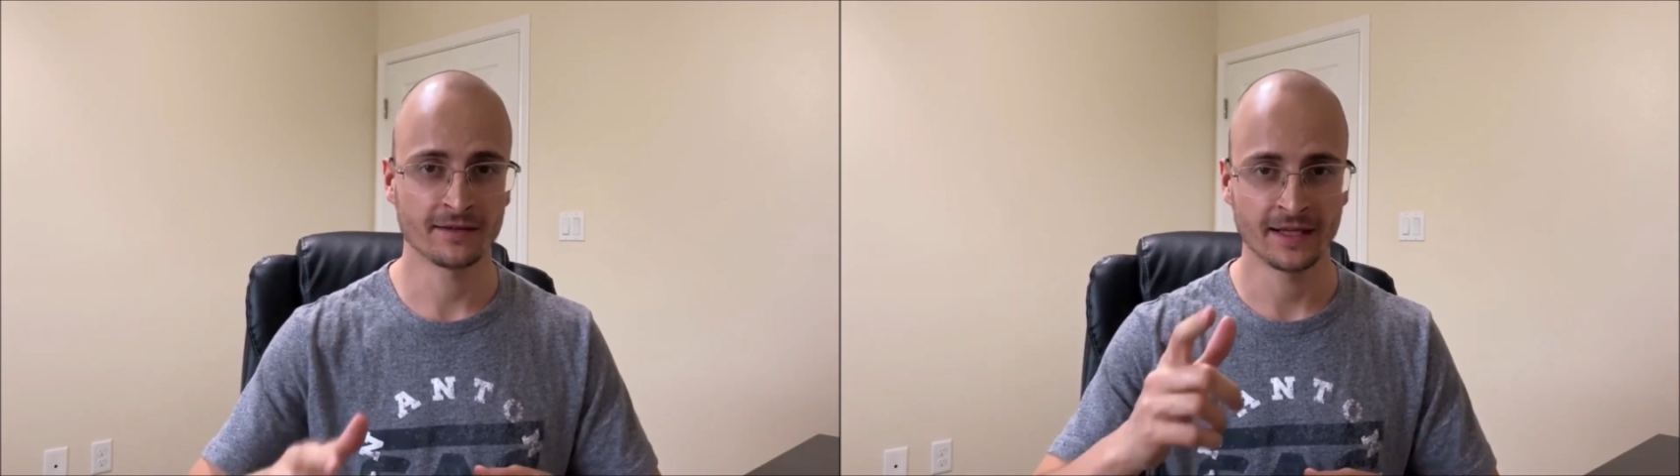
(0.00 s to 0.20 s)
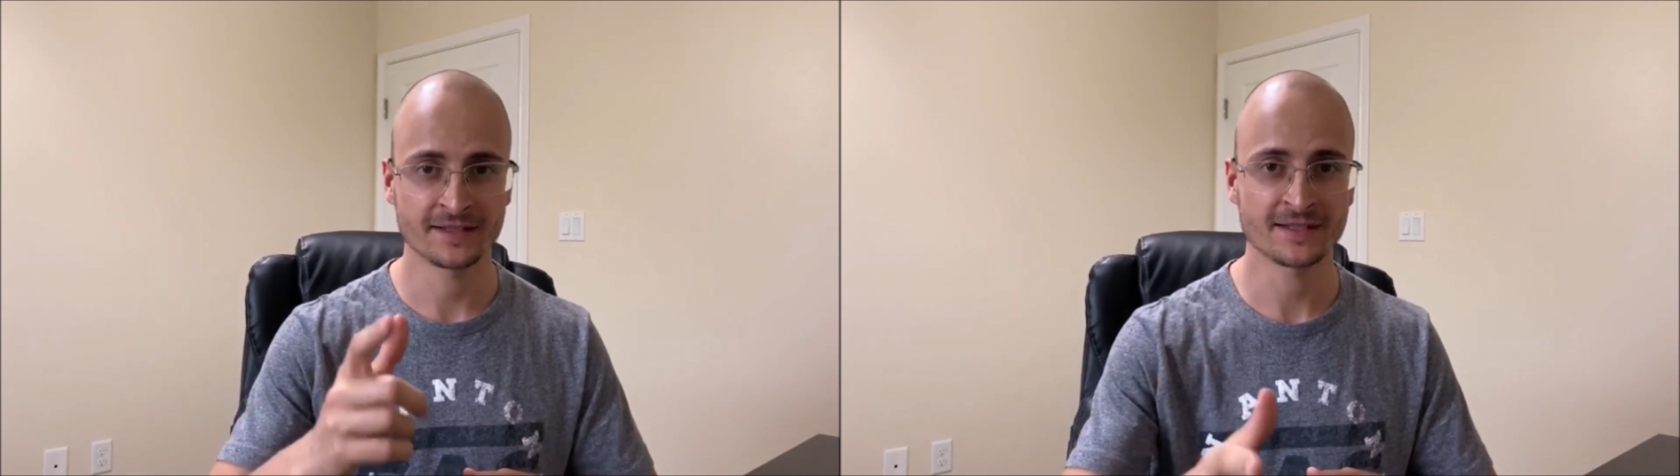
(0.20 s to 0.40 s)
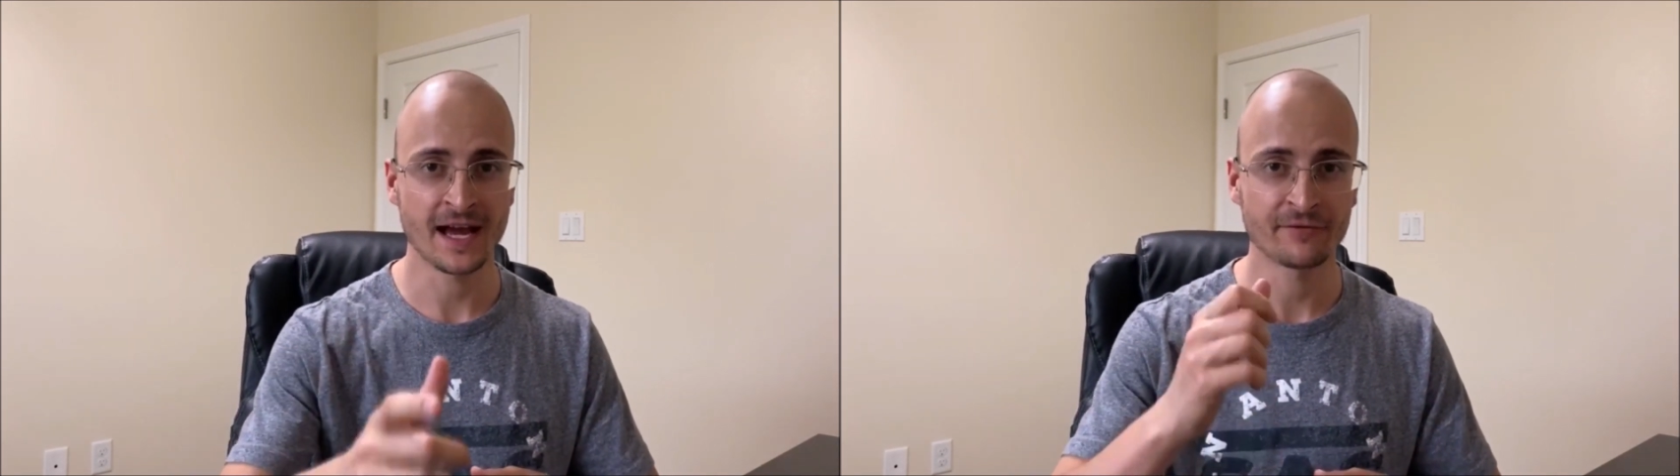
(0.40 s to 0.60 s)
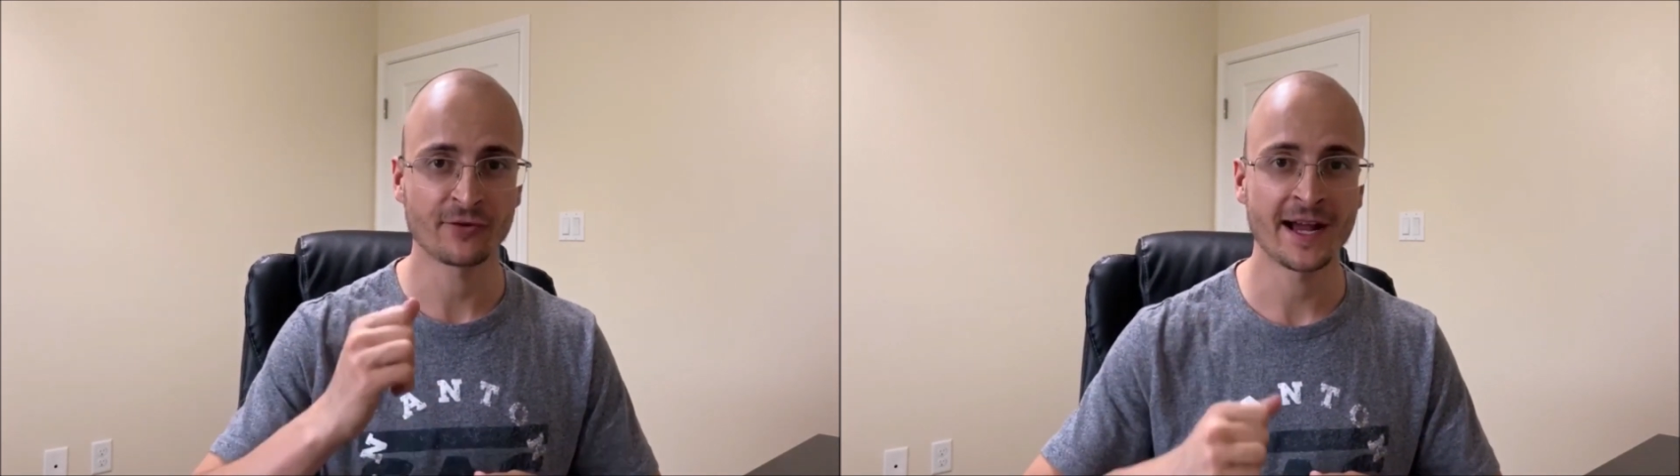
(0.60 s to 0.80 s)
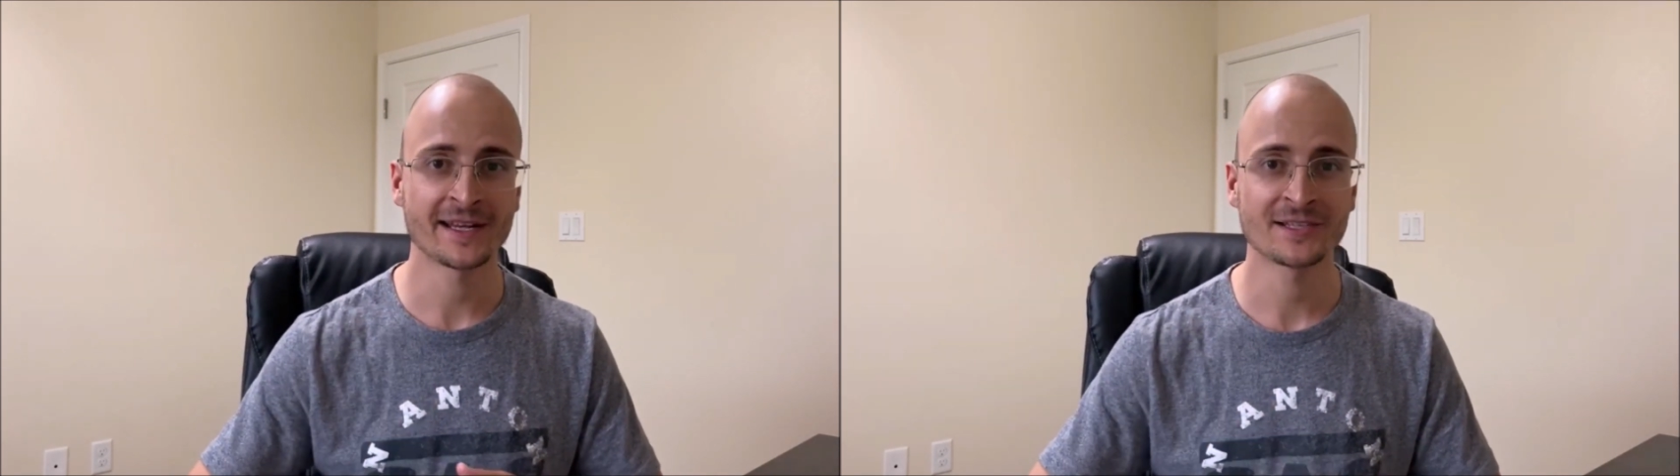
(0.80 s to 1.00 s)
Let's dive
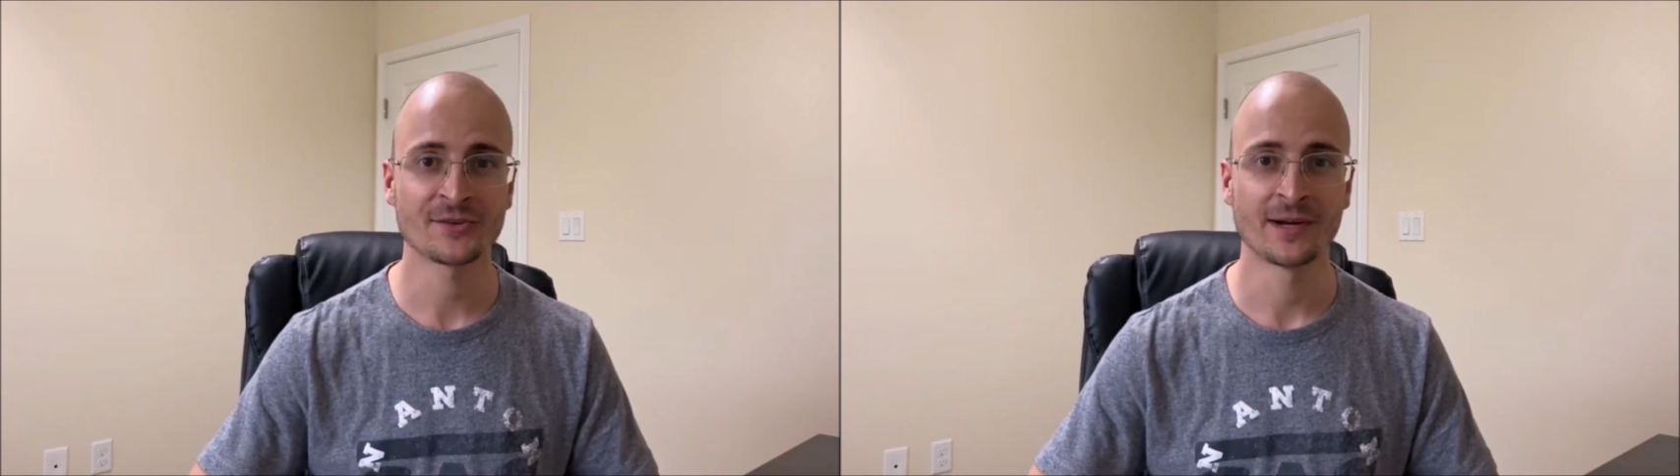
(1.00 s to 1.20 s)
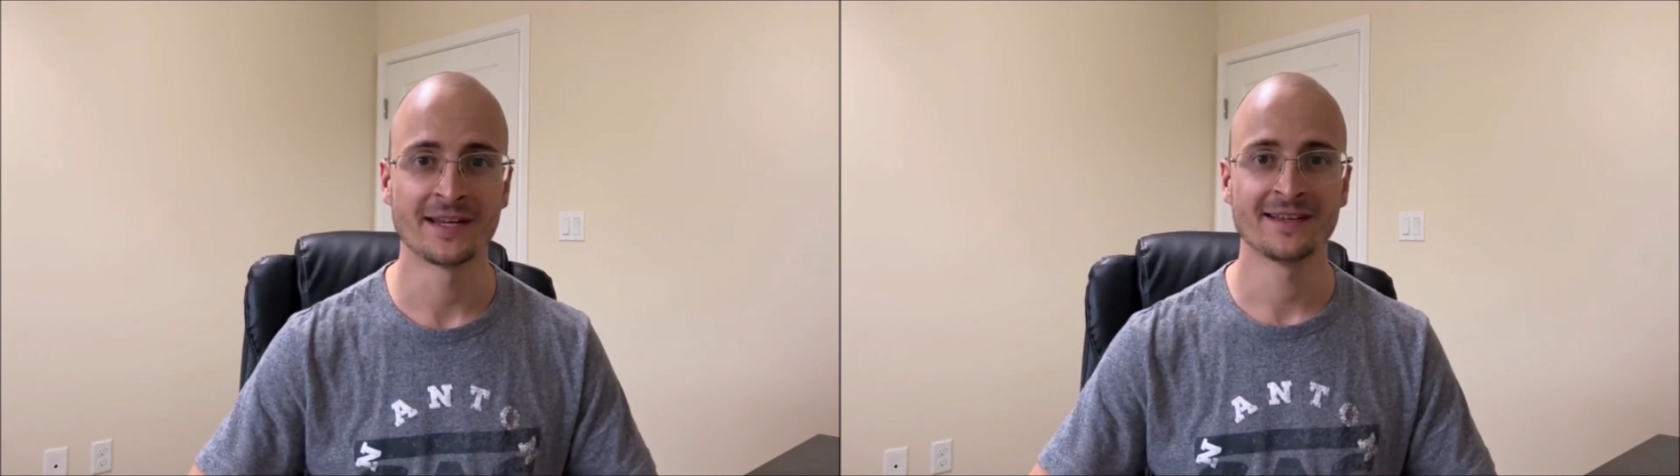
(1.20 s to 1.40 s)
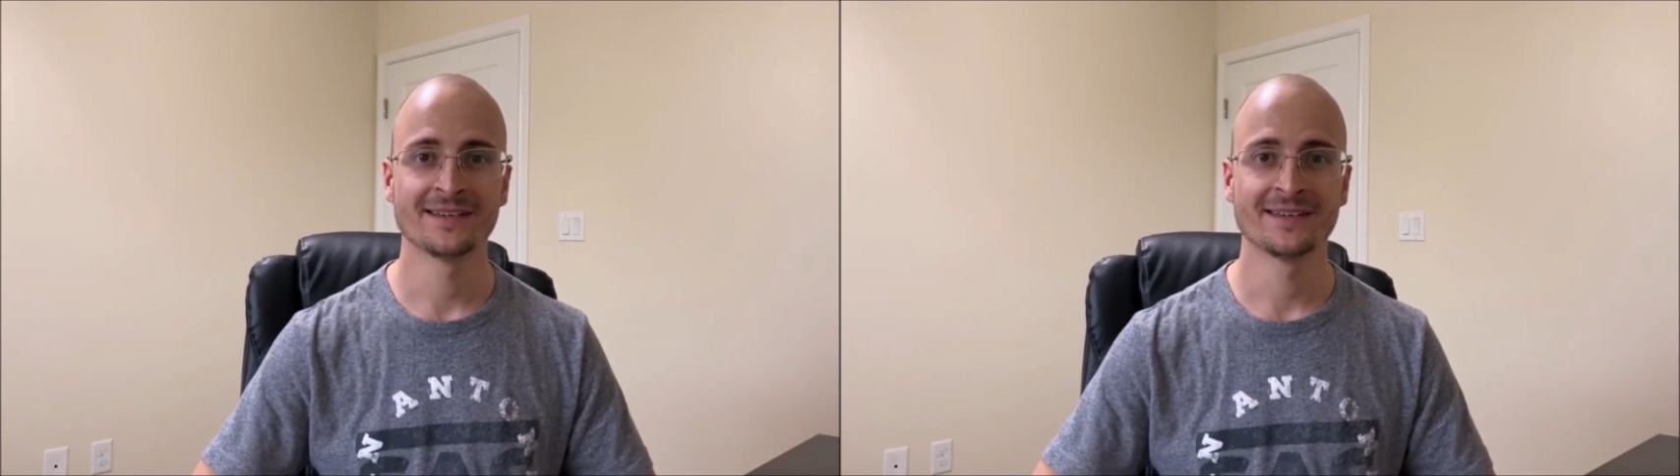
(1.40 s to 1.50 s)
right into it.